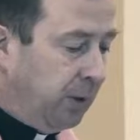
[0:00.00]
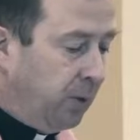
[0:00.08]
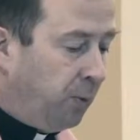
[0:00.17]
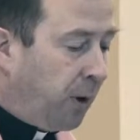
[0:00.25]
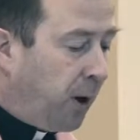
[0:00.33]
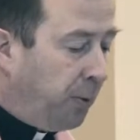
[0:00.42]

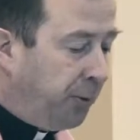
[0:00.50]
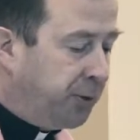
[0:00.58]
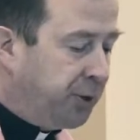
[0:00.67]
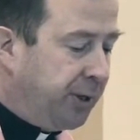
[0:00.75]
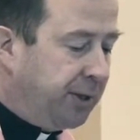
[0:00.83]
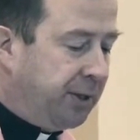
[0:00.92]
Walk with
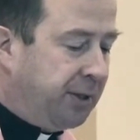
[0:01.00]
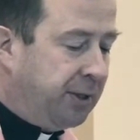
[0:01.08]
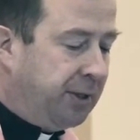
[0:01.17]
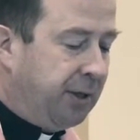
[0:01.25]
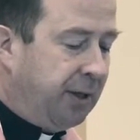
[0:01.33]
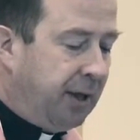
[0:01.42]

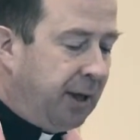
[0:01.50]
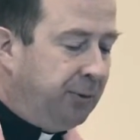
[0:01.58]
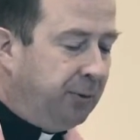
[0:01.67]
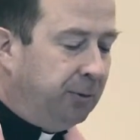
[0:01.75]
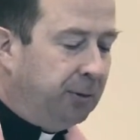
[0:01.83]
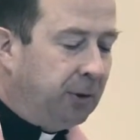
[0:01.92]
Jesus and
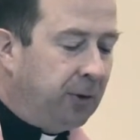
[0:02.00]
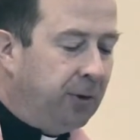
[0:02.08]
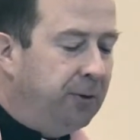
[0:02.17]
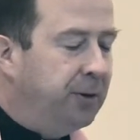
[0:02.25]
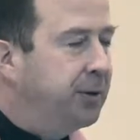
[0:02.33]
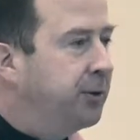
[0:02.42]
you'll
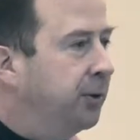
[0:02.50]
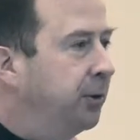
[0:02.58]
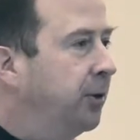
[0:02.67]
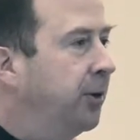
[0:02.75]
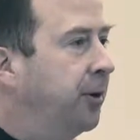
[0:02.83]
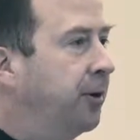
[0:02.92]
learn to
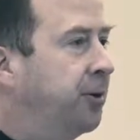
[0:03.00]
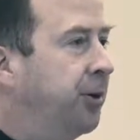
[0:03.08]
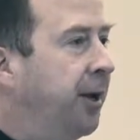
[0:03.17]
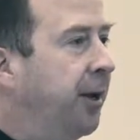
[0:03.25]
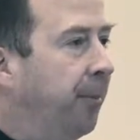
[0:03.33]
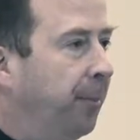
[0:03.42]
look to
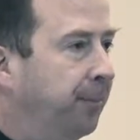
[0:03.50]
Him.